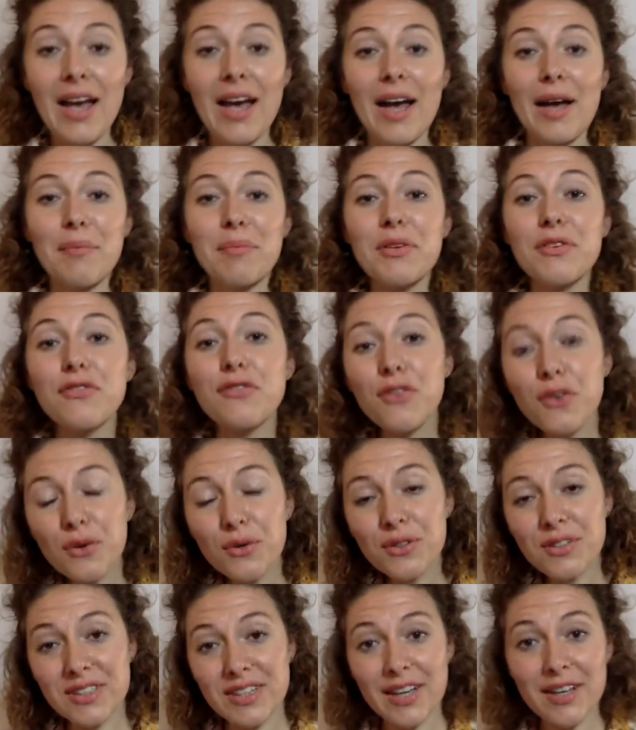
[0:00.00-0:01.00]
And
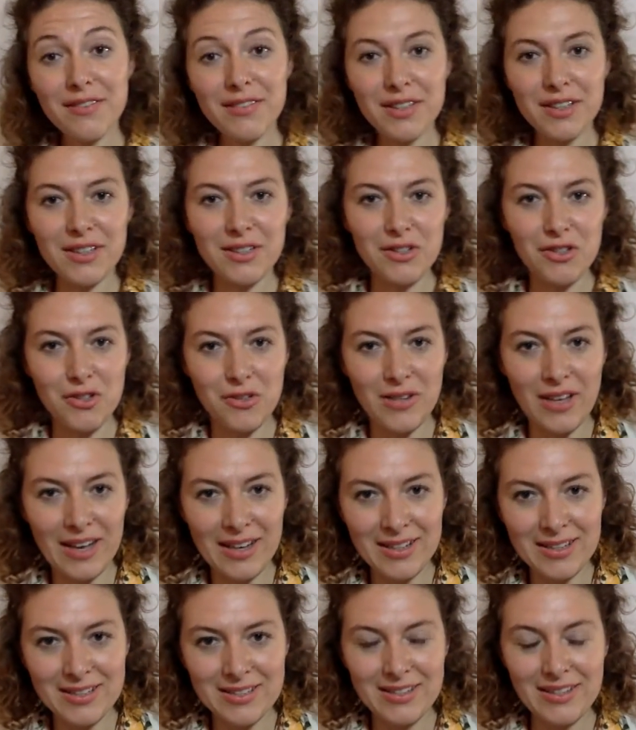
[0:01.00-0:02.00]
before diving into
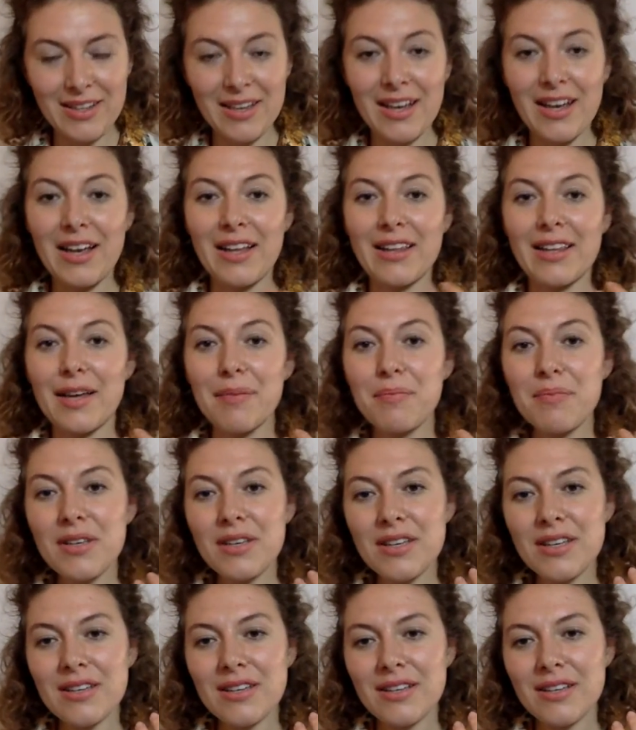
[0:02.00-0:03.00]
that, let
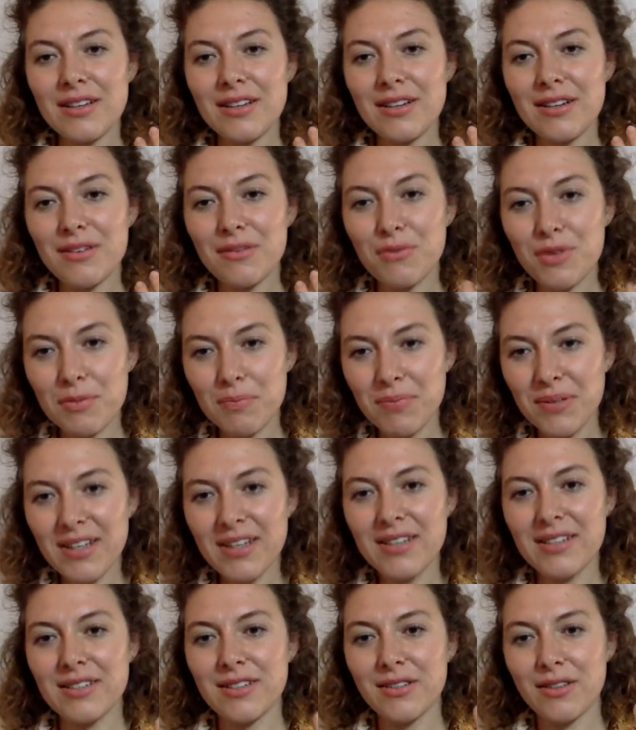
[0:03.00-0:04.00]
me
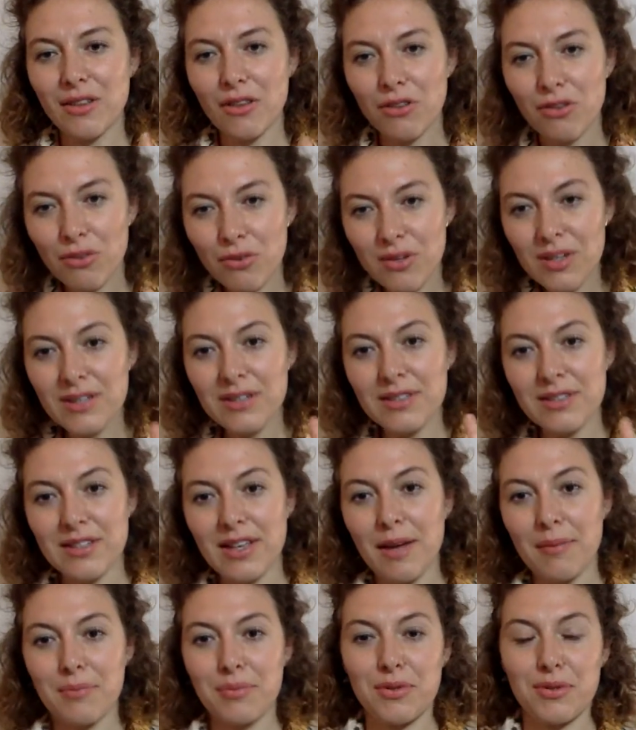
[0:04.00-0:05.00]
repeat the 3
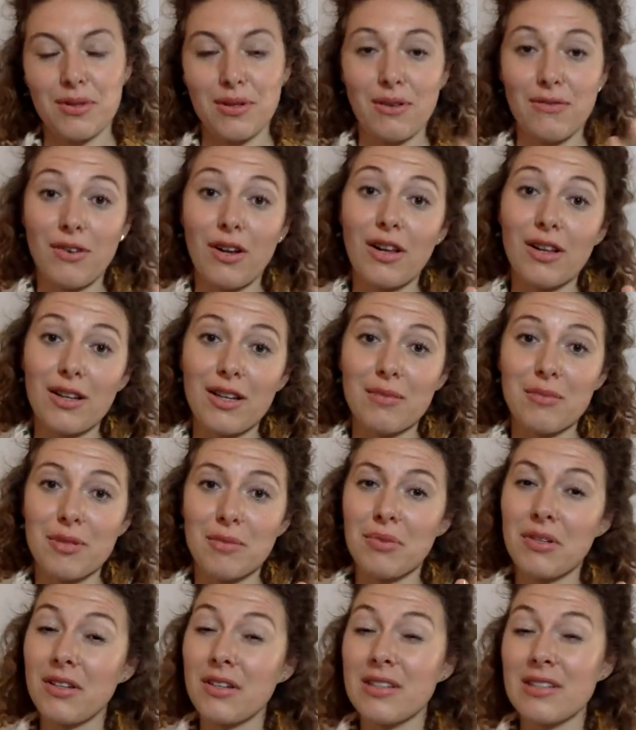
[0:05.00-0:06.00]
steps of alchemy,
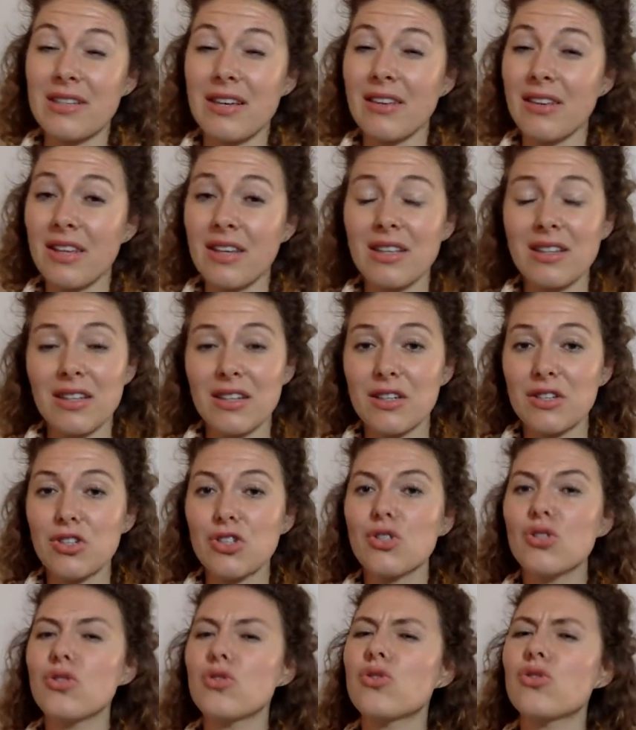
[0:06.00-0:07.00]
because I think they're
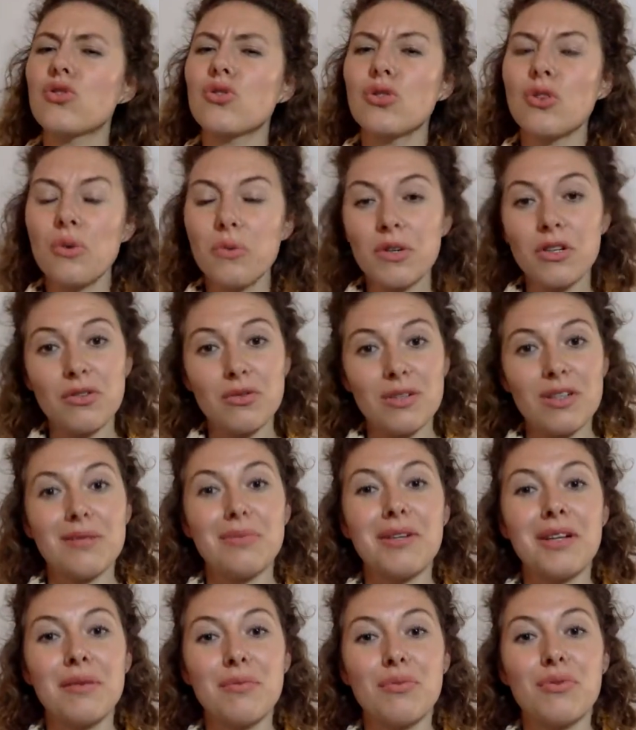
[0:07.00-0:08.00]
just so
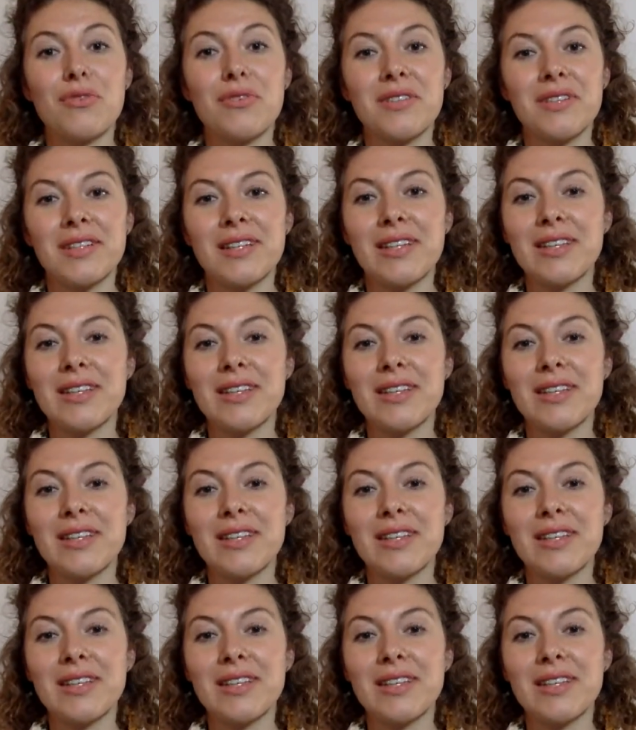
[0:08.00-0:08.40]
incredibly important.